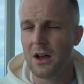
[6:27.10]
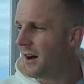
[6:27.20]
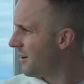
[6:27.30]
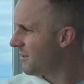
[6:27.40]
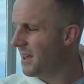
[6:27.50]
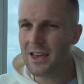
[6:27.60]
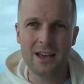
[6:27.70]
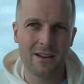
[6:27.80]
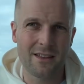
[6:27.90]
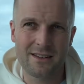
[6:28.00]
I don't care,
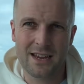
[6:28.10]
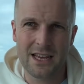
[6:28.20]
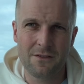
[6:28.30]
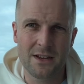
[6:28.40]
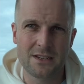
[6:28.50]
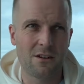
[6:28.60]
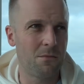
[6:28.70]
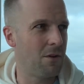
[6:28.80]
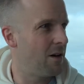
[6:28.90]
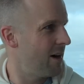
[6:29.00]
like that TV's not
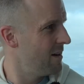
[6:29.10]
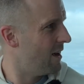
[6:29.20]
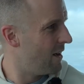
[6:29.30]
mine,